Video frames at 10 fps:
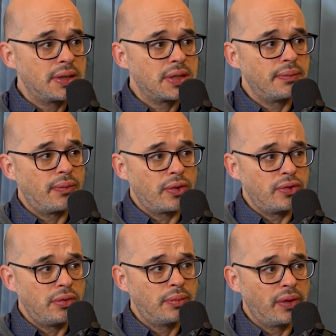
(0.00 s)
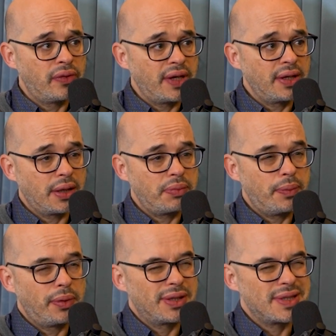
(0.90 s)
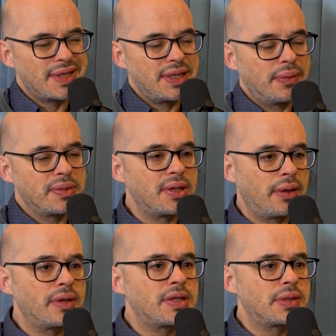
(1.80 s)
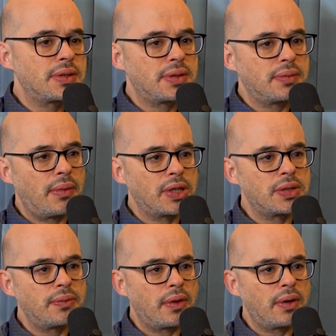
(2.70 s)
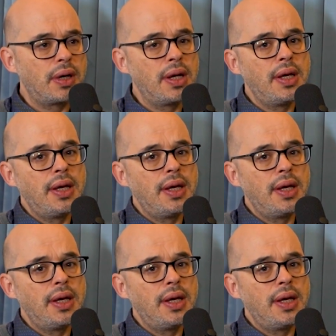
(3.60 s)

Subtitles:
It's a more doable thing. Like people can see themselves much more